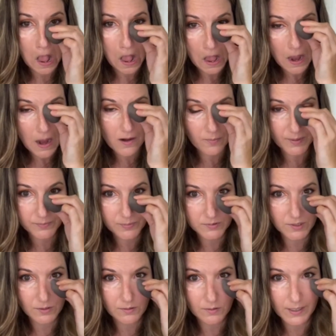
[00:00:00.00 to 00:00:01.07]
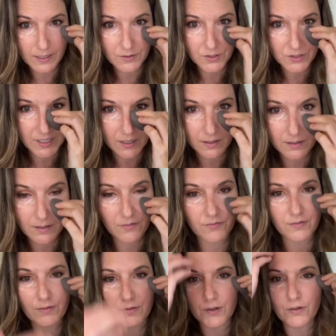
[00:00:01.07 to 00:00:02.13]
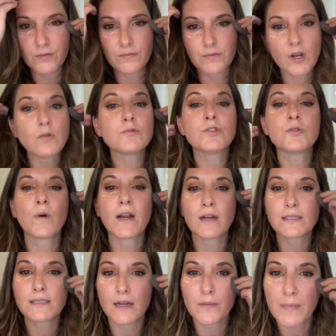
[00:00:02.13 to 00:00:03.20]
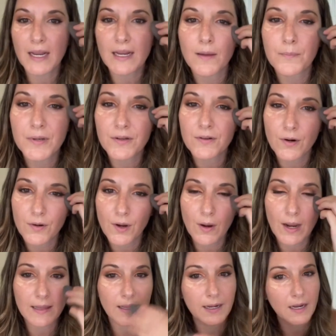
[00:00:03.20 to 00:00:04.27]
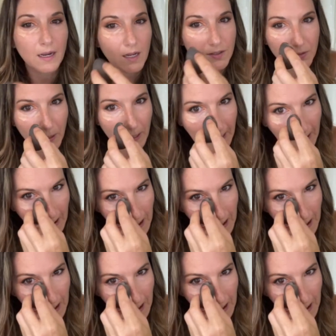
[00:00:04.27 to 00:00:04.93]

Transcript: I know people don't quite understand if you don't wear a ton of makeup and you don't know highlighting, contouring.